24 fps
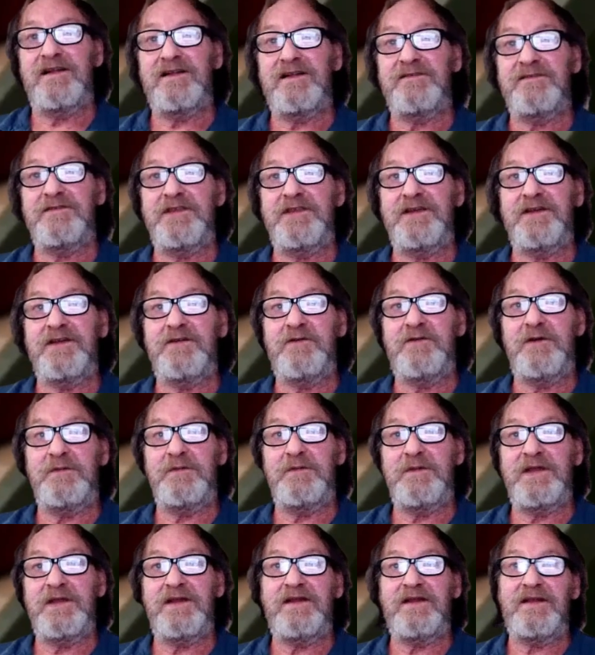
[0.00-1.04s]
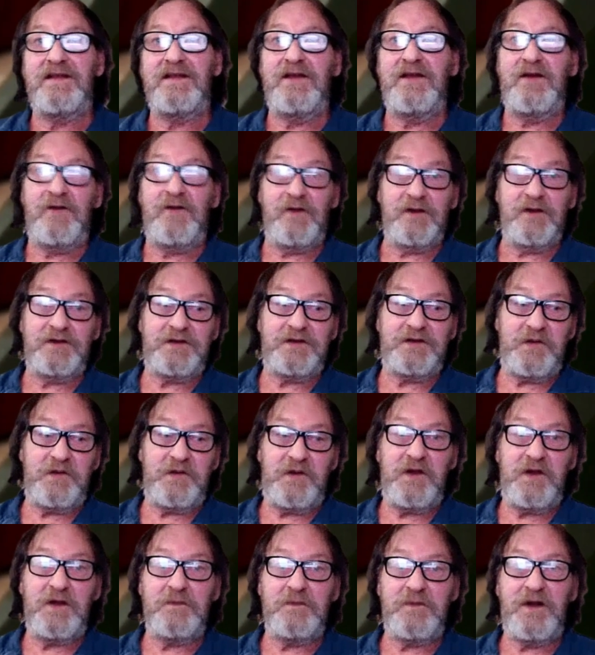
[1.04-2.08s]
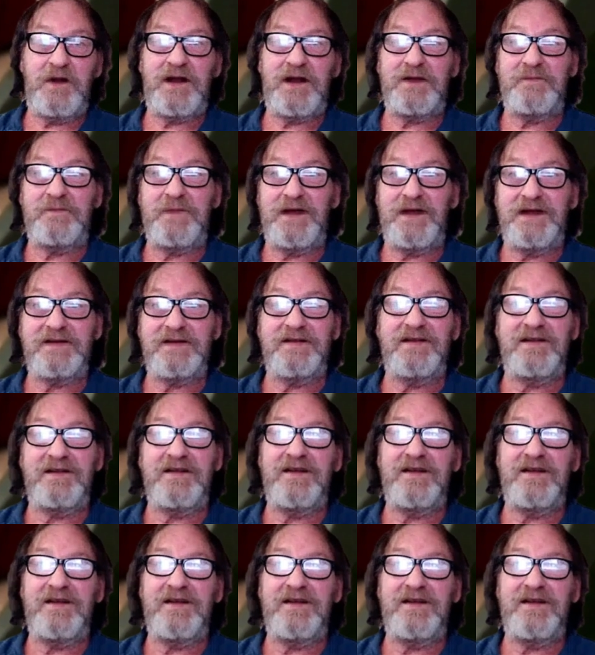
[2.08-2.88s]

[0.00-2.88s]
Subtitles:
all of the equipment, or so-called brought it back to